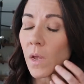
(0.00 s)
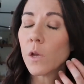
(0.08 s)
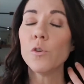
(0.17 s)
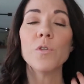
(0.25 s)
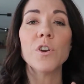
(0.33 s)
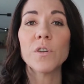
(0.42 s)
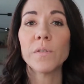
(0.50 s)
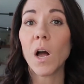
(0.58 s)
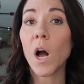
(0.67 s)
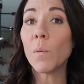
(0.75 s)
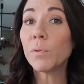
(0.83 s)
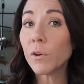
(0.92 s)
you can just
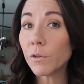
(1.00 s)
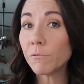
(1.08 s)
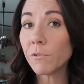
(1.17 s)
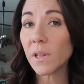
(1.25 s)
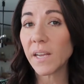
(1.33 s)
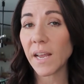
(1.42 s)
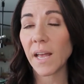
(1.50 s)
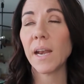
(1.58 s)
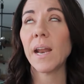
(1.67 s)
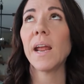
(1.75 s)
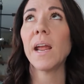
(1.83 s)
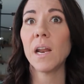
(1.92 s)
upload the reel
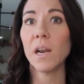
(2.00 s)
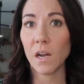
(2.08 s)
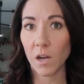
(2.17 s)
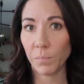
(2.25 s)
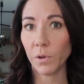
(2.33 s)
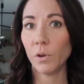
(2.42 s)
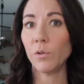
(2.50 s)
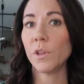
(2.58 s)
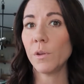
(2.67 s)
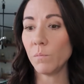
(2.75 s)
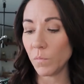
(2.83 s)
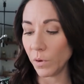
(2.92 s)
again and upload
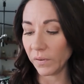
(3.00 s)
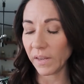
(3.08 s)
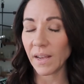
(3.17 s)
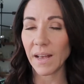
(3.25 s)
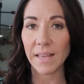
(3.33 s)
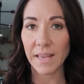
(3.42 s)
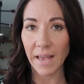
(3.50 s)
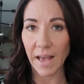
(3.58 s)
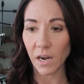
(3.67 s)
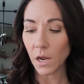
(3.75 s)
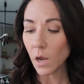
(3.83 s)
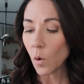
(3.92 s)
the music again.